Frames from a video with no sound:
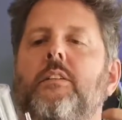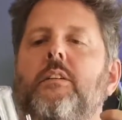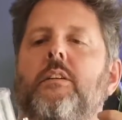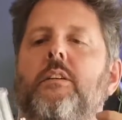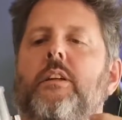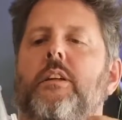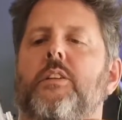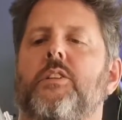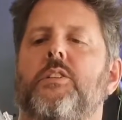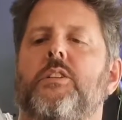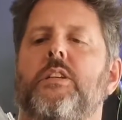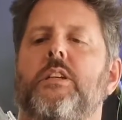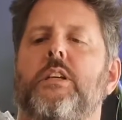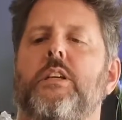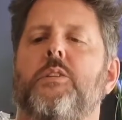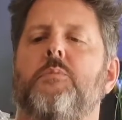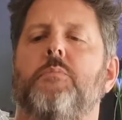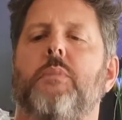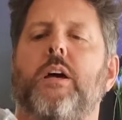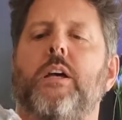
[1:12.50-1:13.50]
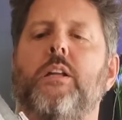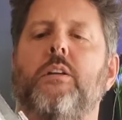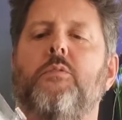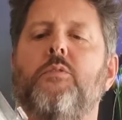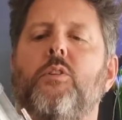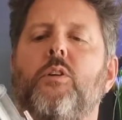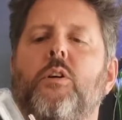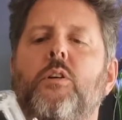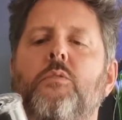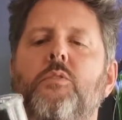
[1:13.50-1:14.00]
Now you can see it's made
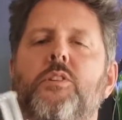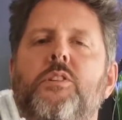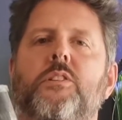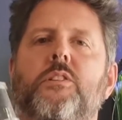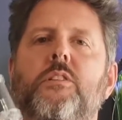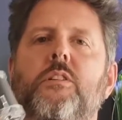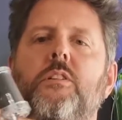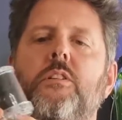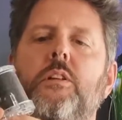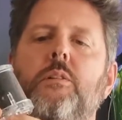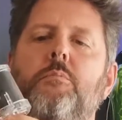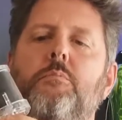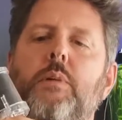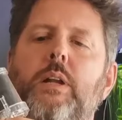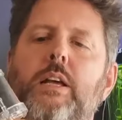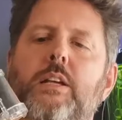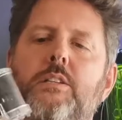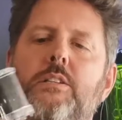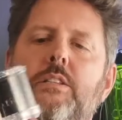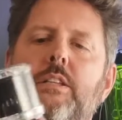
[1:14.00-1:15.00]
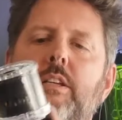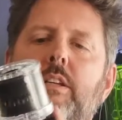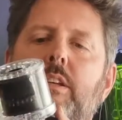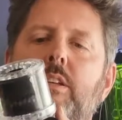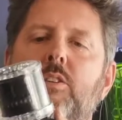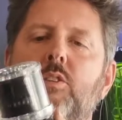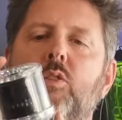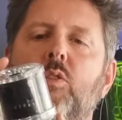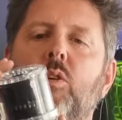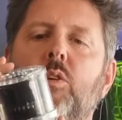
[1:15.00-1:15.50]
of rather sturdy
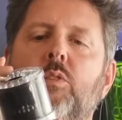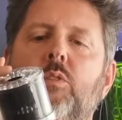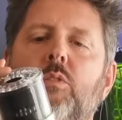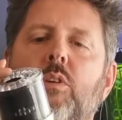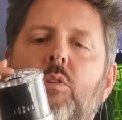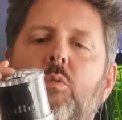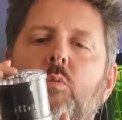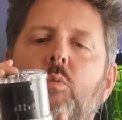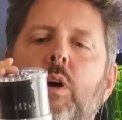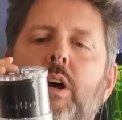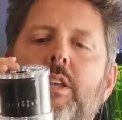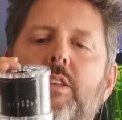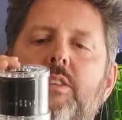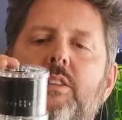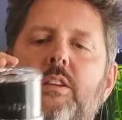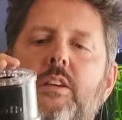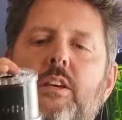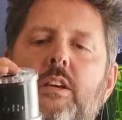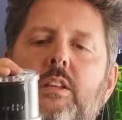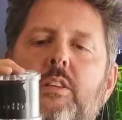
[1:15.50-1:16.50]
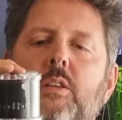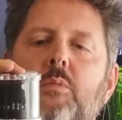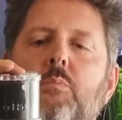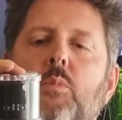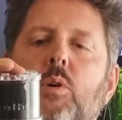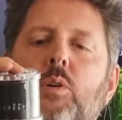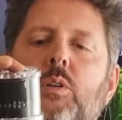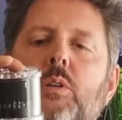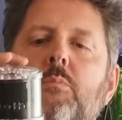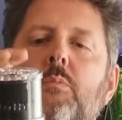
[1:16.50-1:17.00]
plastic. It's got a weight here at the
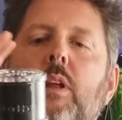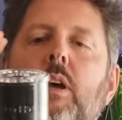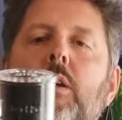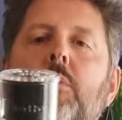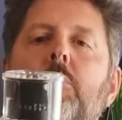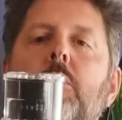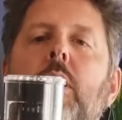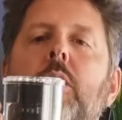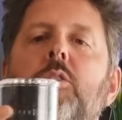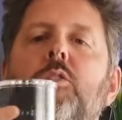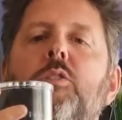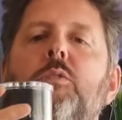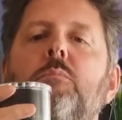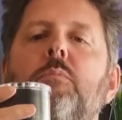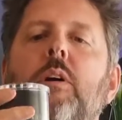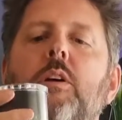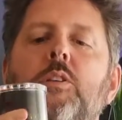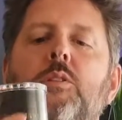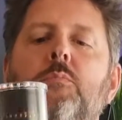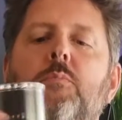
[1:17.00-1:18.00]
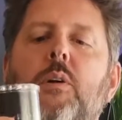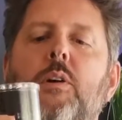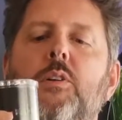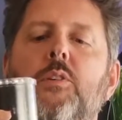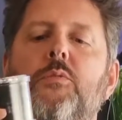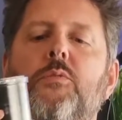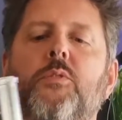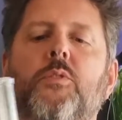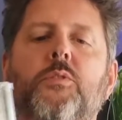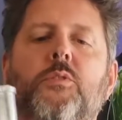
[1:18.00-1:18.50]
bottom like most
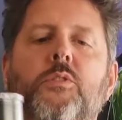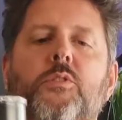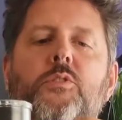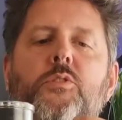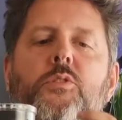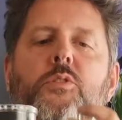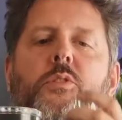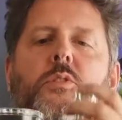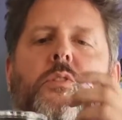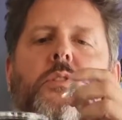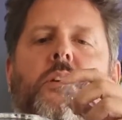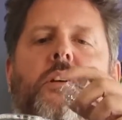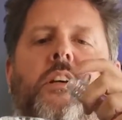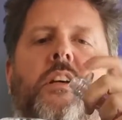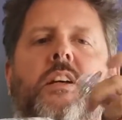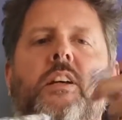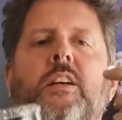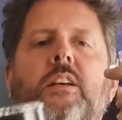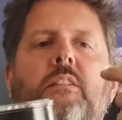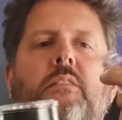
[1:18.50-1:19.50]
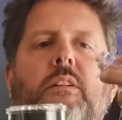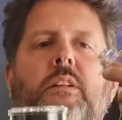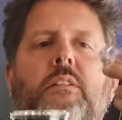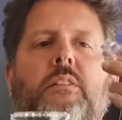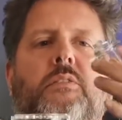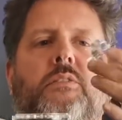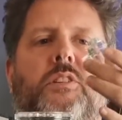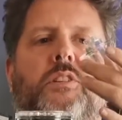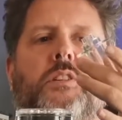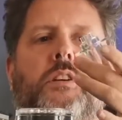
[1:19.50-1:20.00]
sponge filters do.
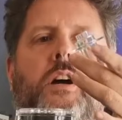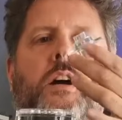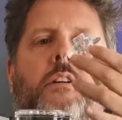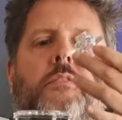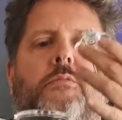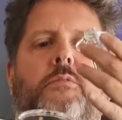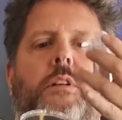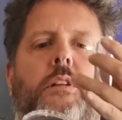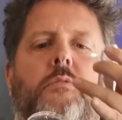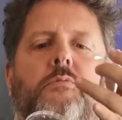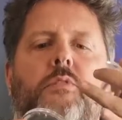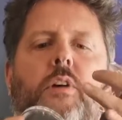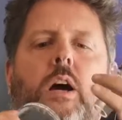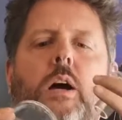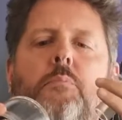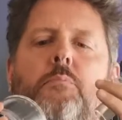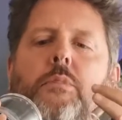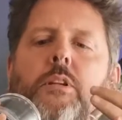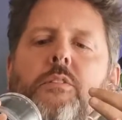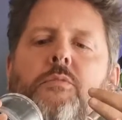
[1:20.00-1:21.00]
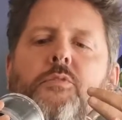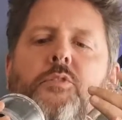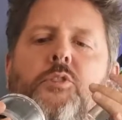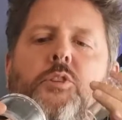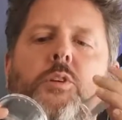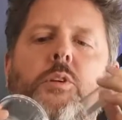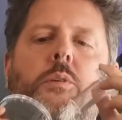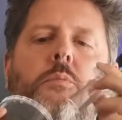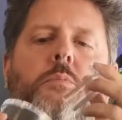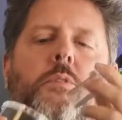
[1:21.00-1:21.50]
Then there's this uplift
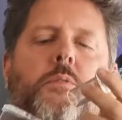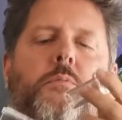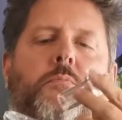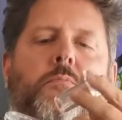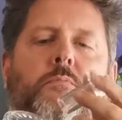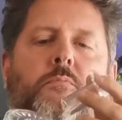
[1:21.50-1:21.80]
tube,